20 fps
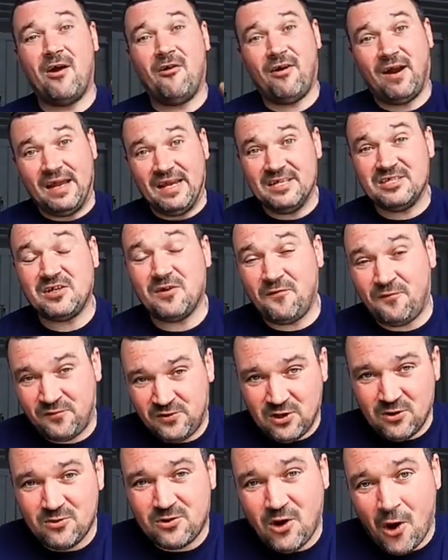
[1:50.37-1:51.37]
There is a
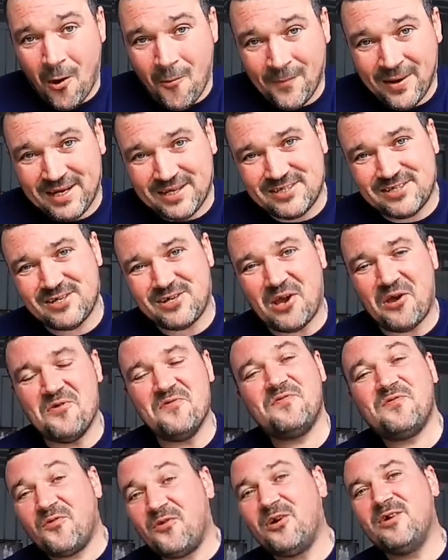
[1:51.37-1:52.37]
few comics to
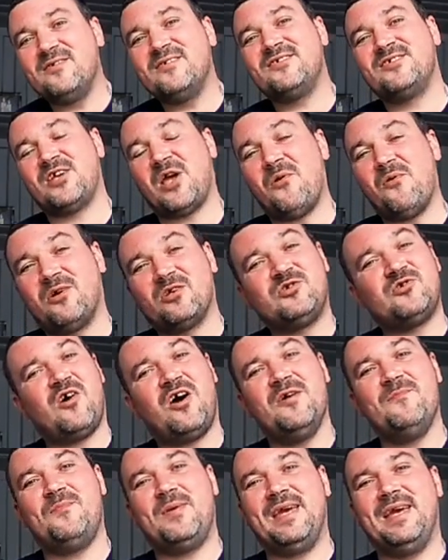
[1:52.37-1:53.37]
go through, so I'll
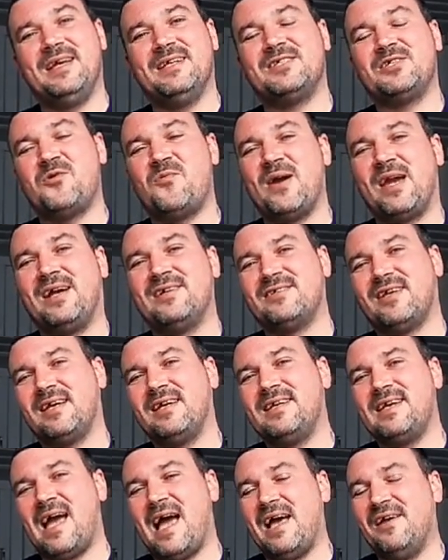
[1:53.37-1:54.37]
try and be as quick as
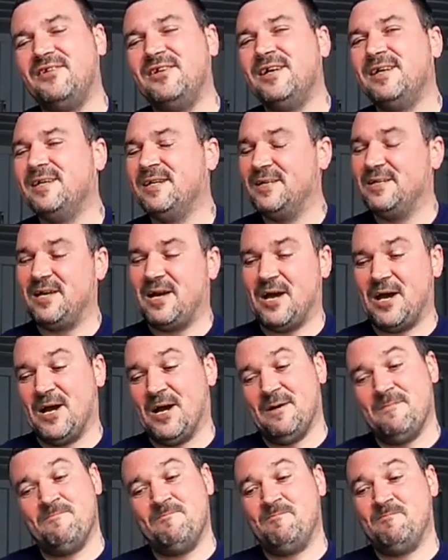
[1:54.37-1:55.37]
I can.
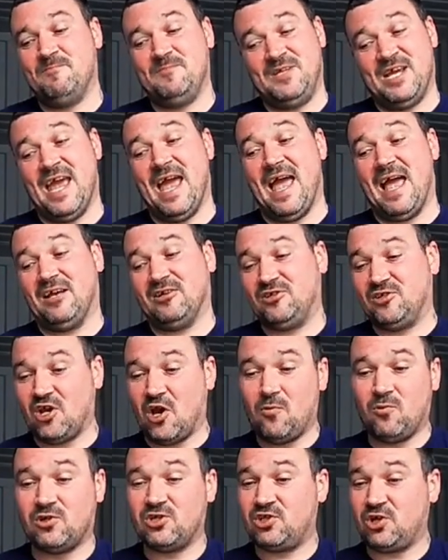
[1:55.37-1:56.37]

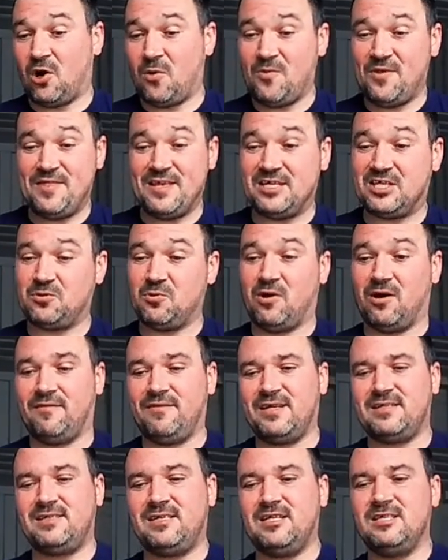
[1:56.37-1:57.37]
So we'll start with this
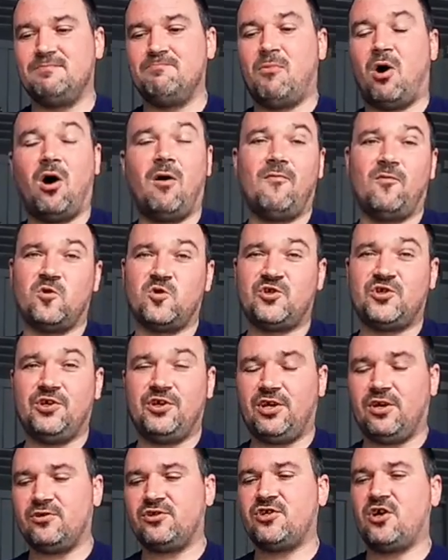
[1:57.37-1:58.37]
one. This is Marvel
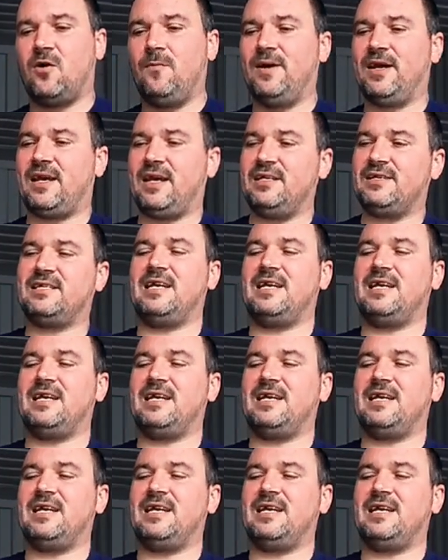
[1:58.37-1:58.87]
Studios comic.